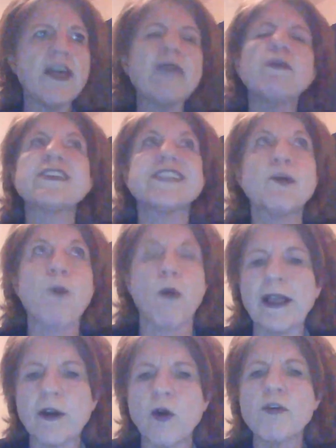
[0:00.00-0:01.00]
They would still
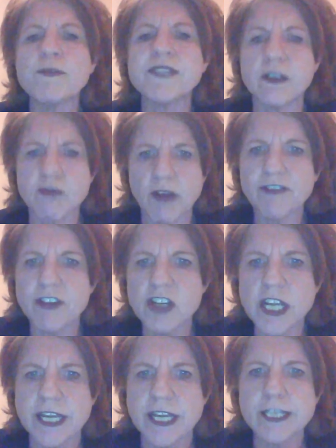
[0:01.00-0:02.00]
probably call themselves
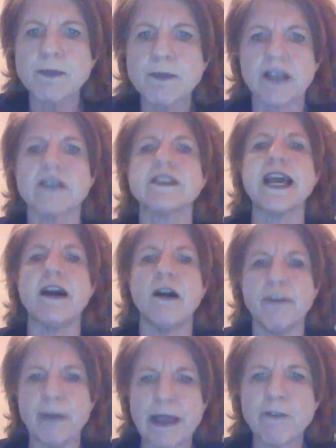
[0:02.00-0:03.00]
refugees because
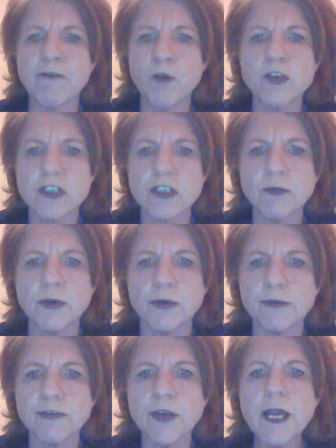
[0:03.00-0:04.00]
they are being forced to
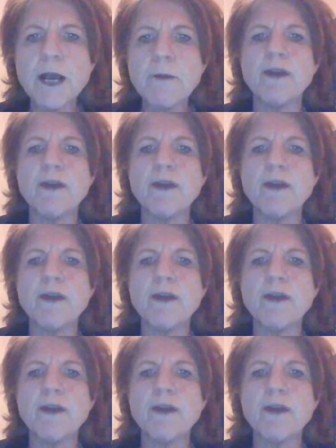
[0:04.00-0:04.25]
move,